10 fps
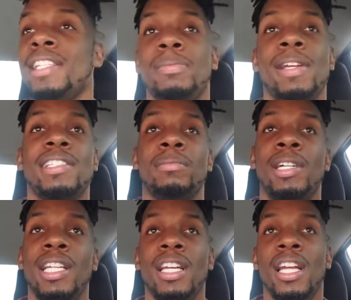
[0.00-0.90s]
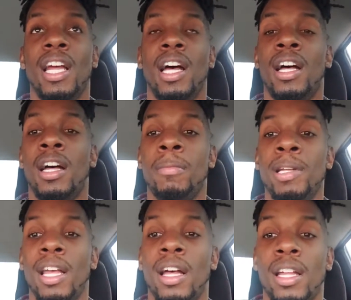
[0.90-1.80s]
Let's make some money.
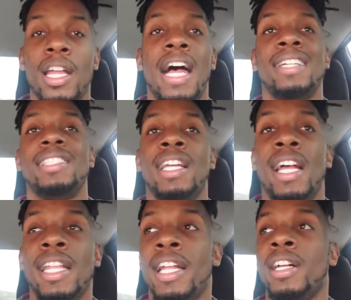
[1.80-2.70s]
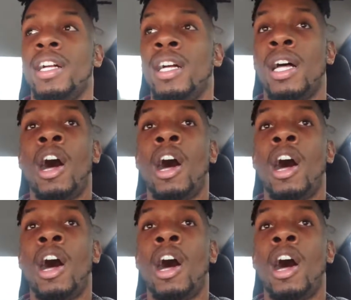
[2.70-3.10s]
But, yeah, I'll see y'all later.